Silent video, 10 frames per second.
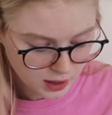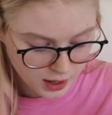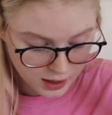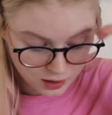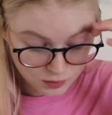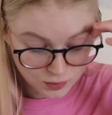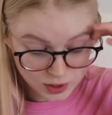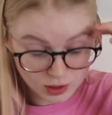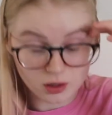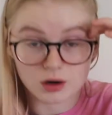And
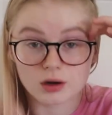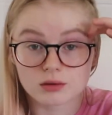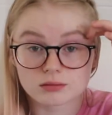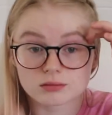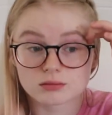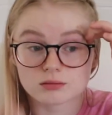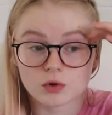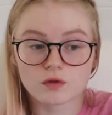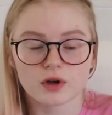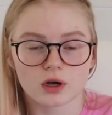when you're
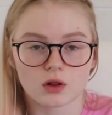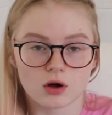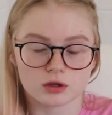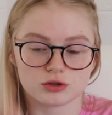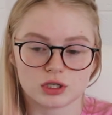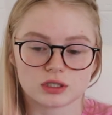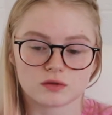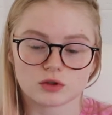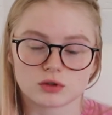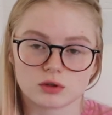moving along a
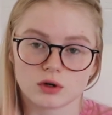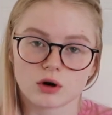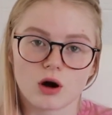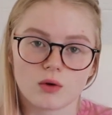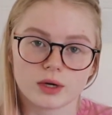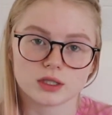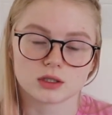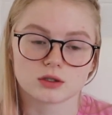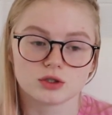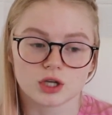transversal, you're always
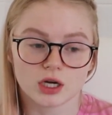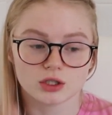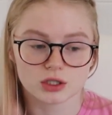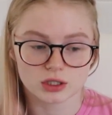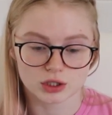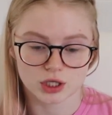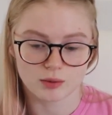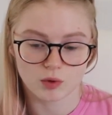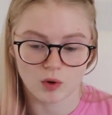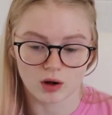changing
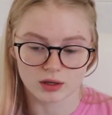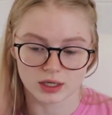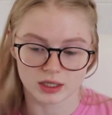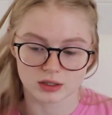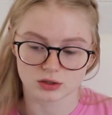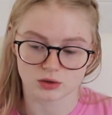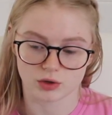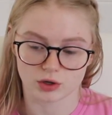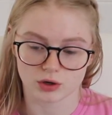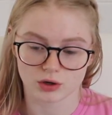shape qualities. So
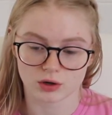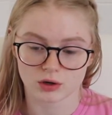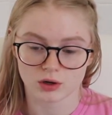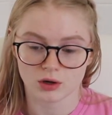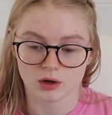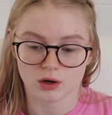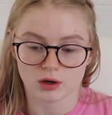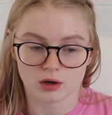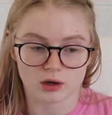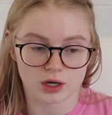you're
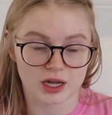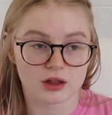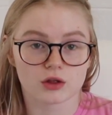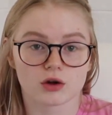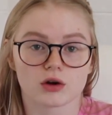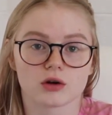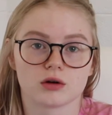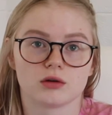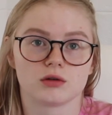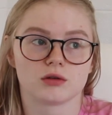
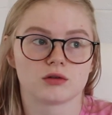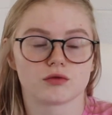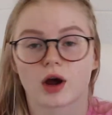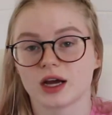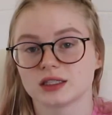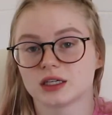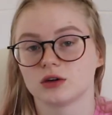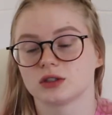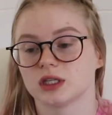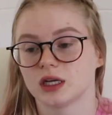either rising
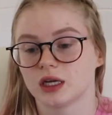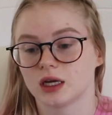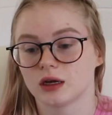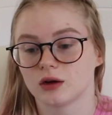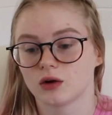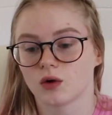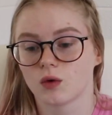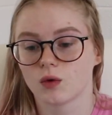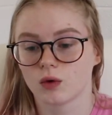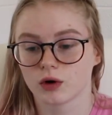or sinking,
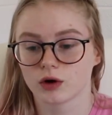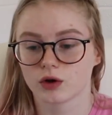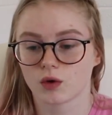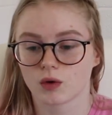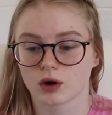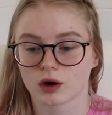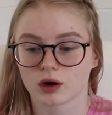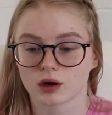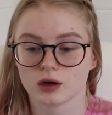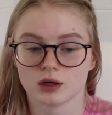or
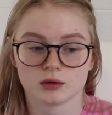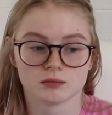you're